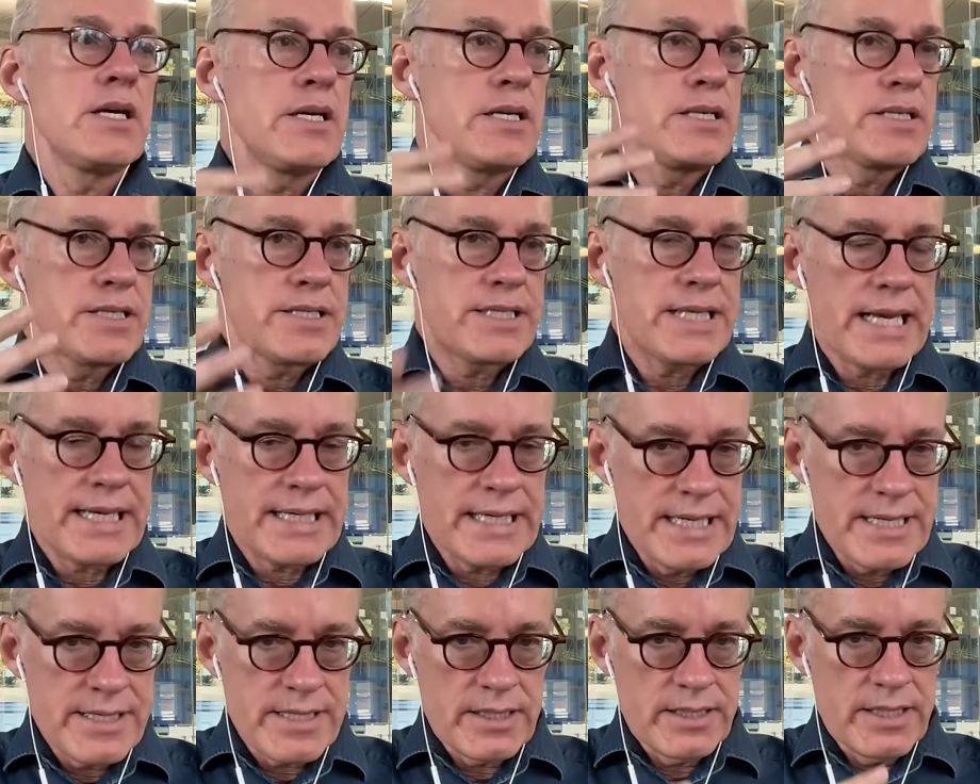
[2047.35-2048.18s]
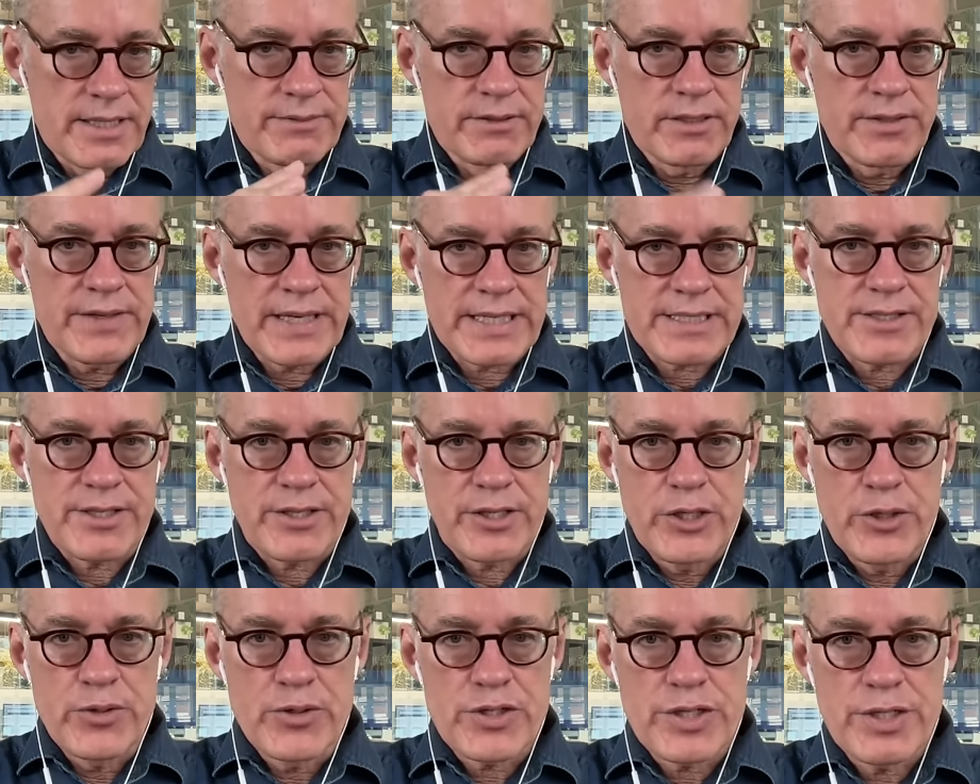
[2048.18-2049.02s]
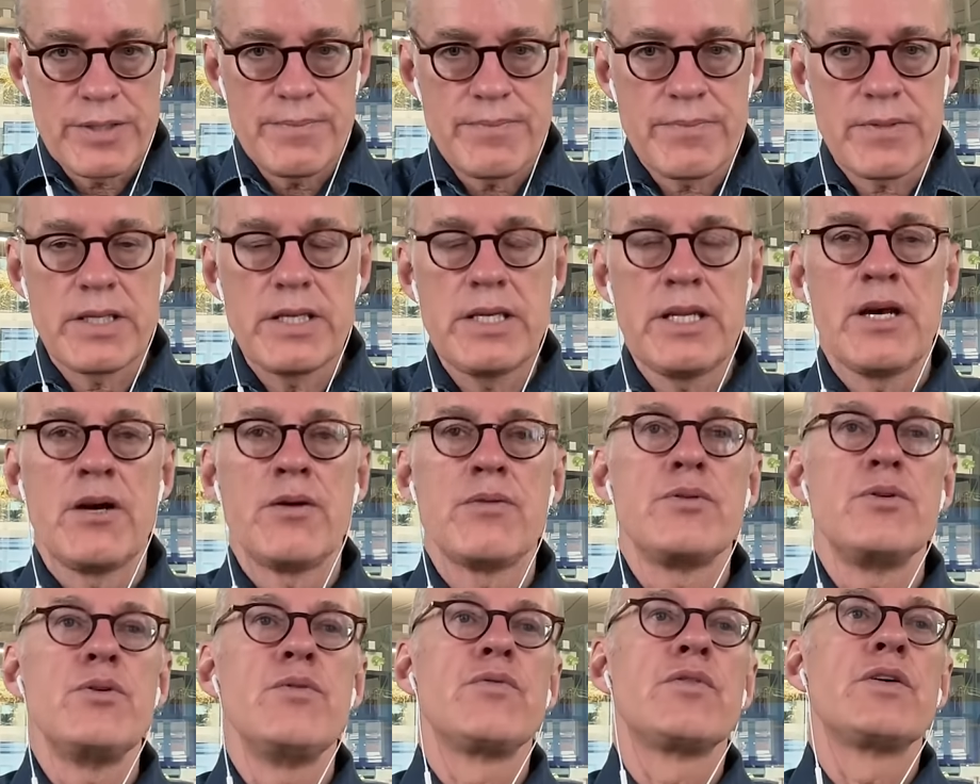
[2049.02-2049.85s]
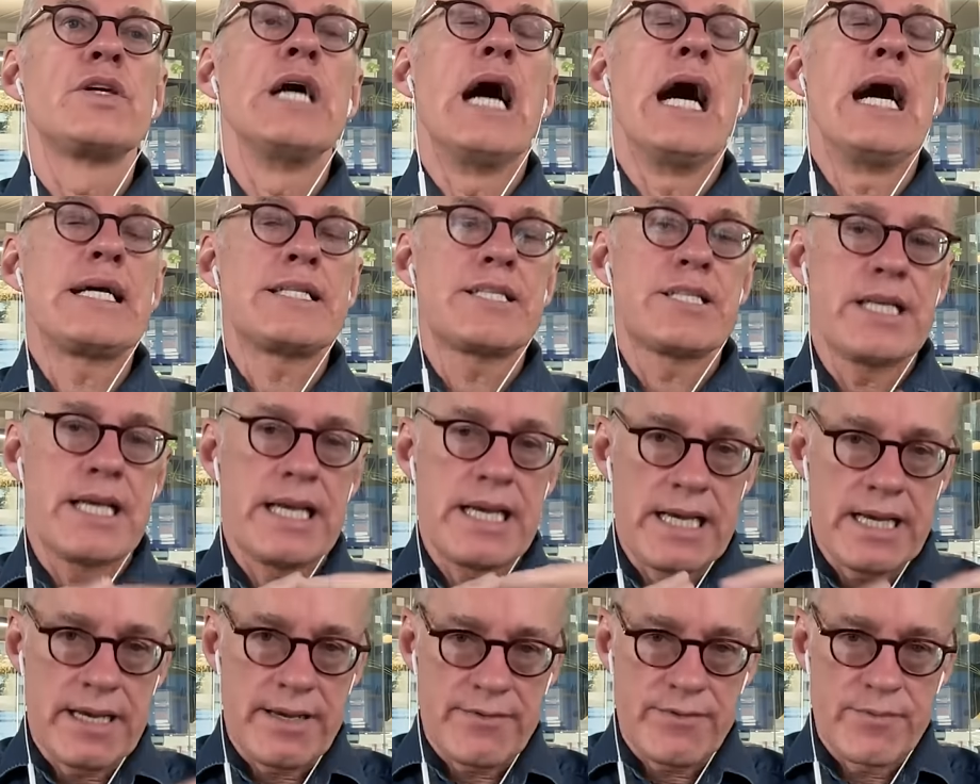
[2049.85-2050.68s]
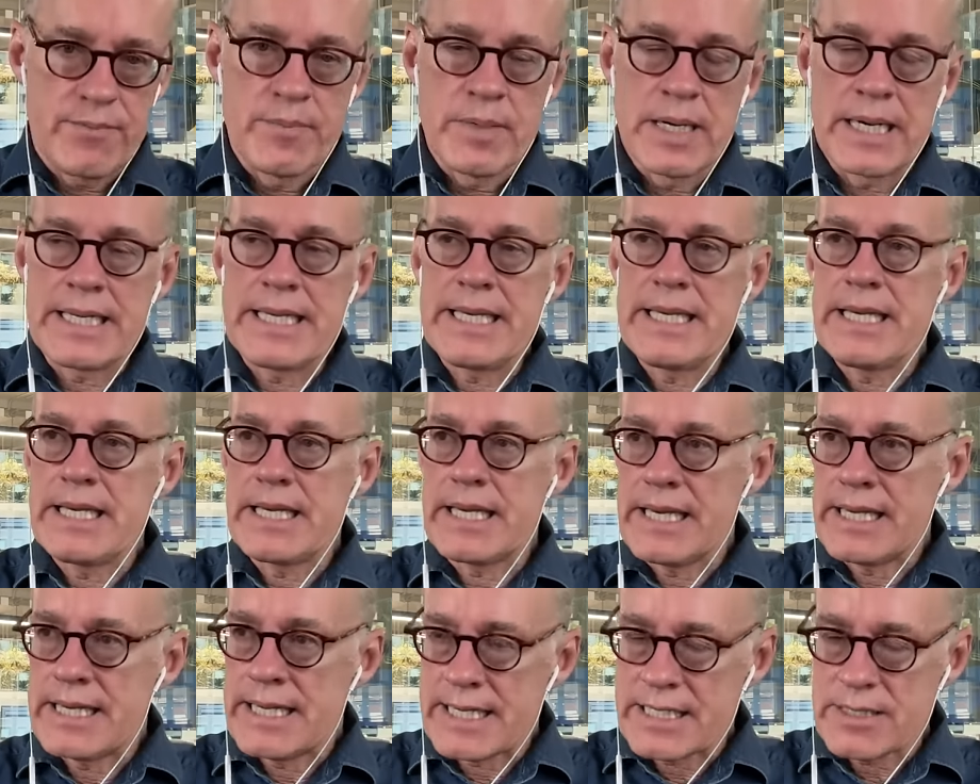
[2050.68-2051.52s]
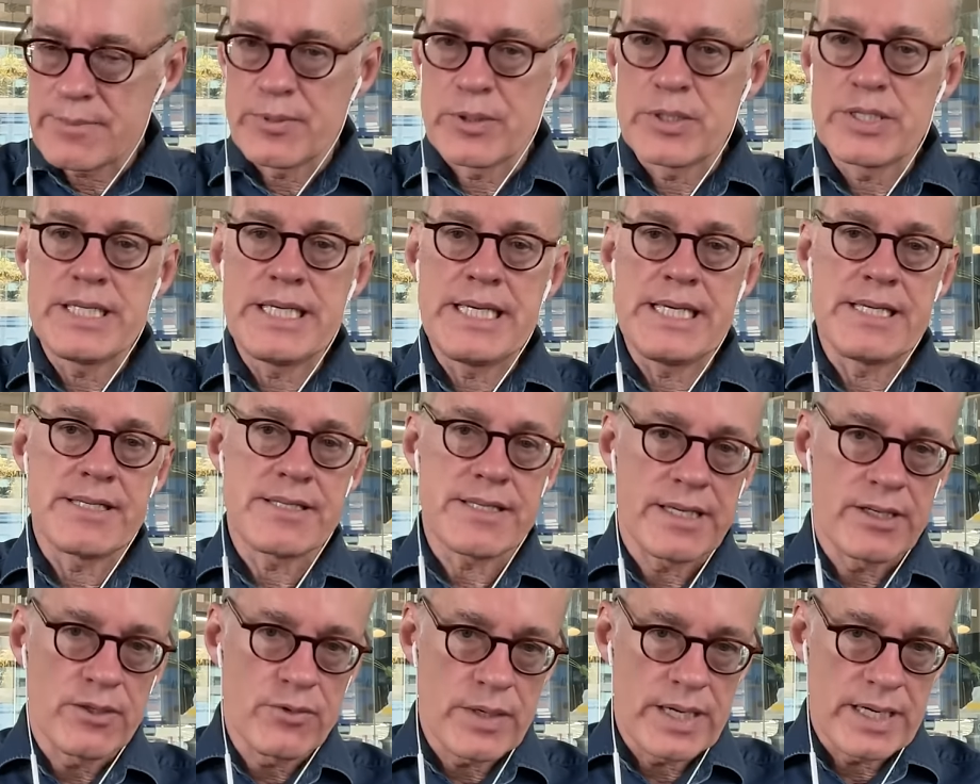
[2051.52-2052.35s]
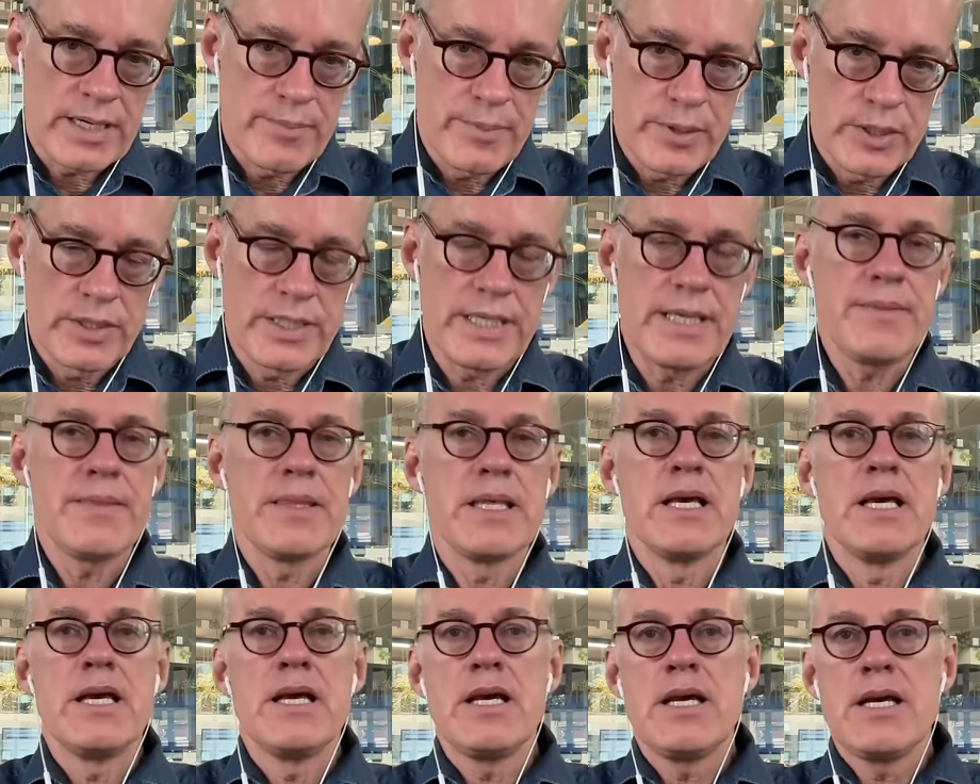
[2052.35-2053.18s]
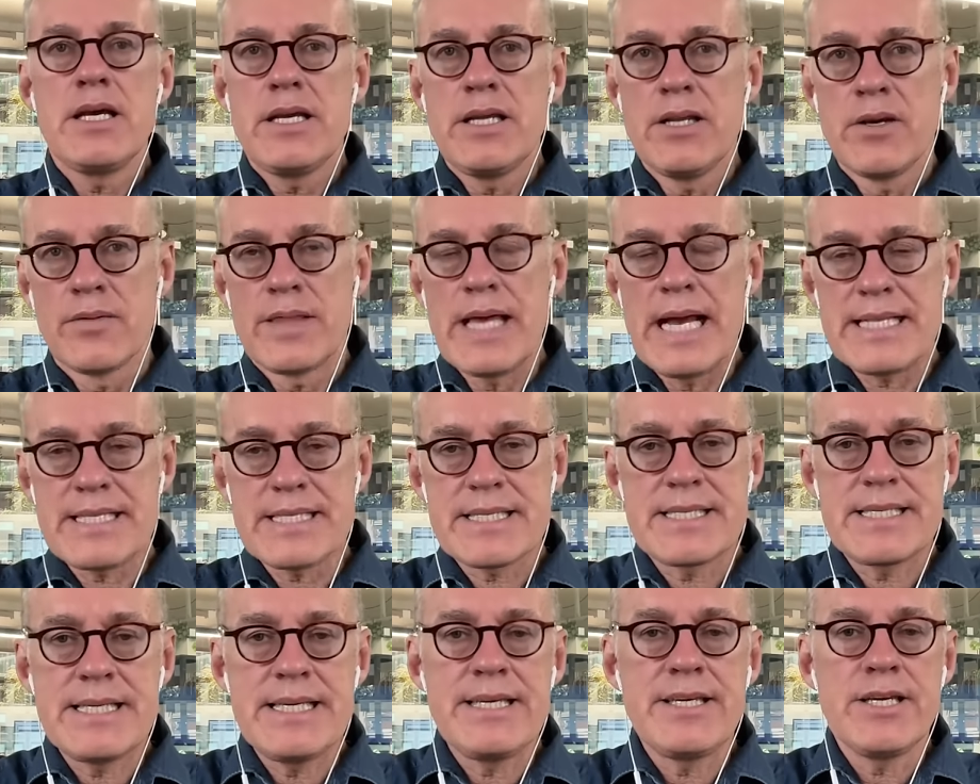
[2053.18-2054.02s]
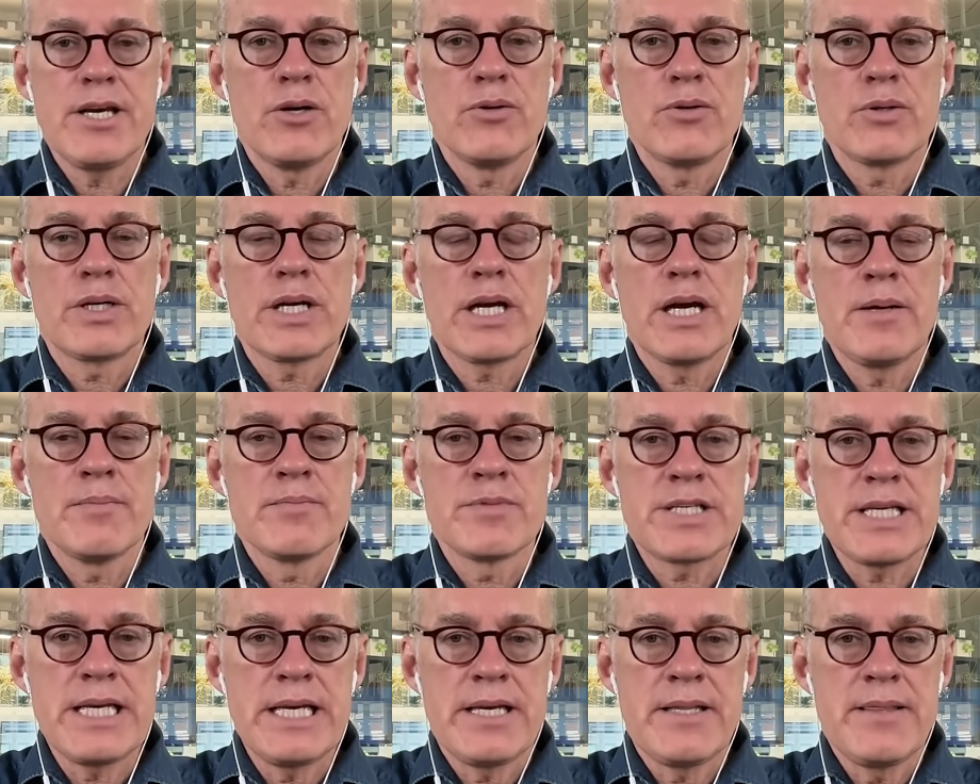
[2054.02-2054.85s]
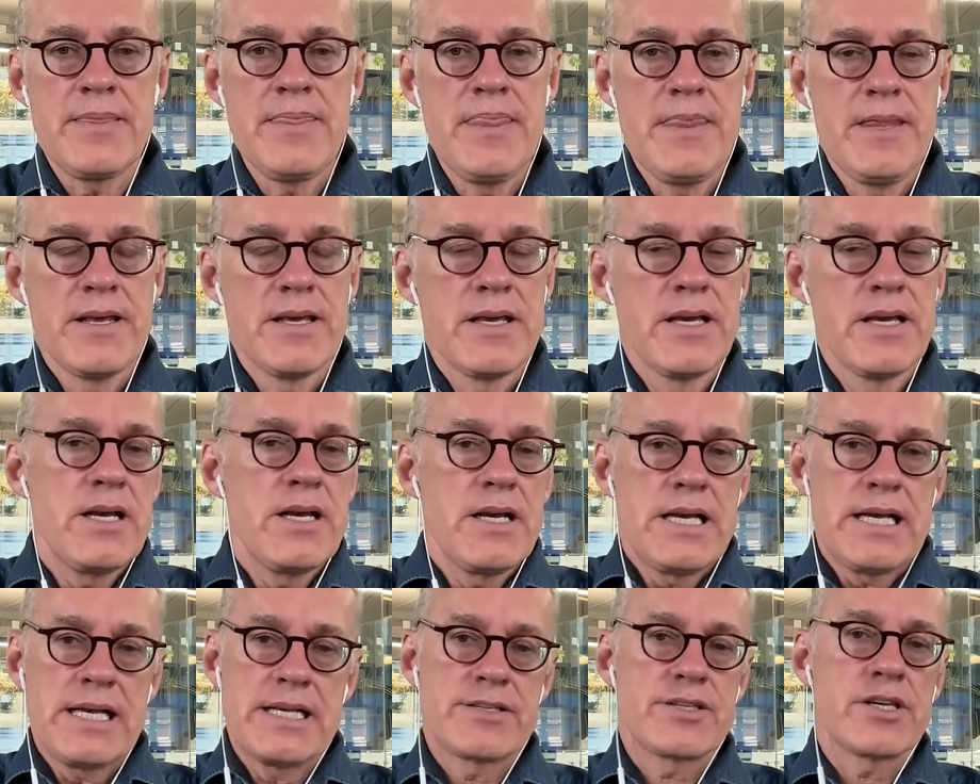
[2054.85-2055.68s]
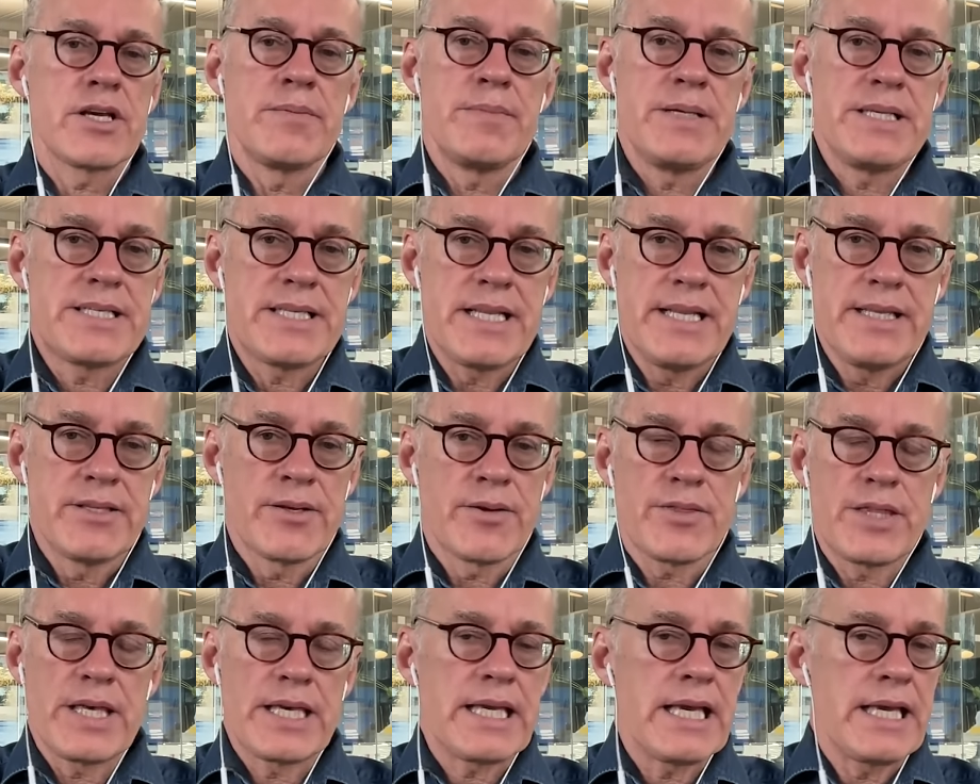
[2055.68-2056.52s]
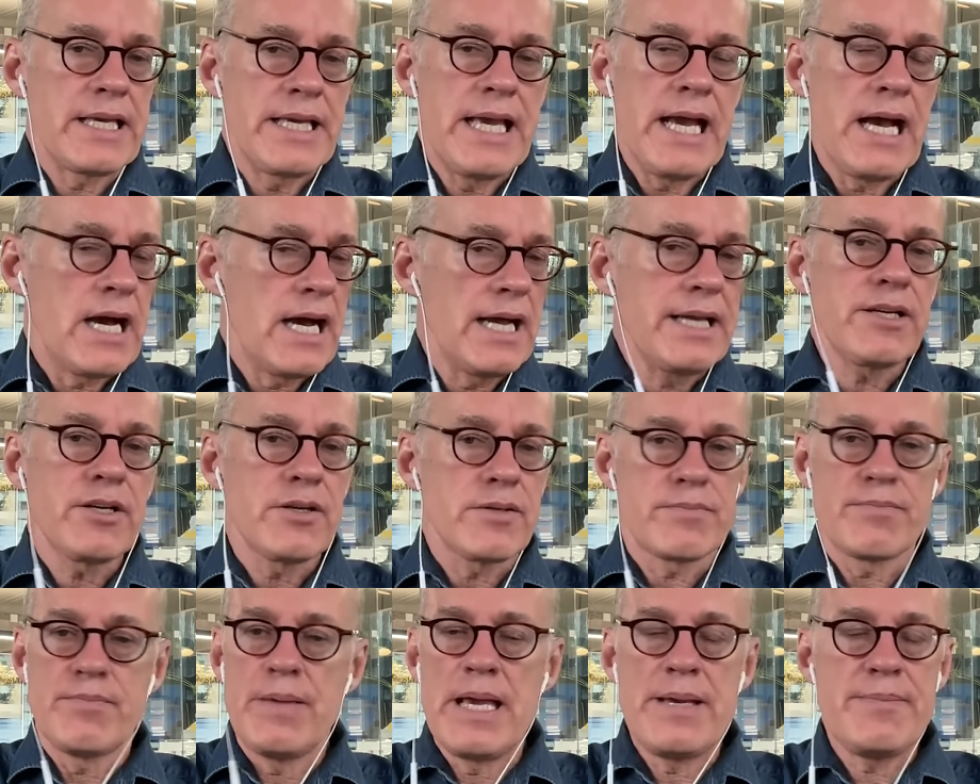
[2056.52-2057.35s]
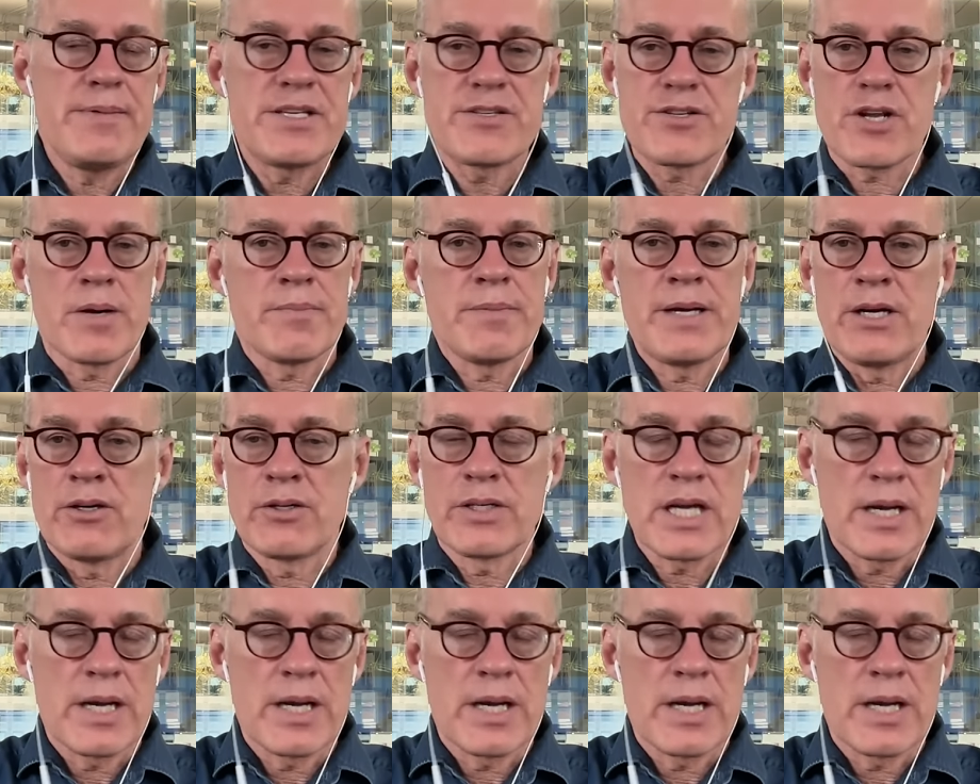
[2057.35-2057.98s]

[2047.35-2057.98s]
Second is a level of execution. You know, you've got to have money and expertise and credibility. You know, that CEO comes in is going to be sitting there thinking, yeah, I could maybe start my own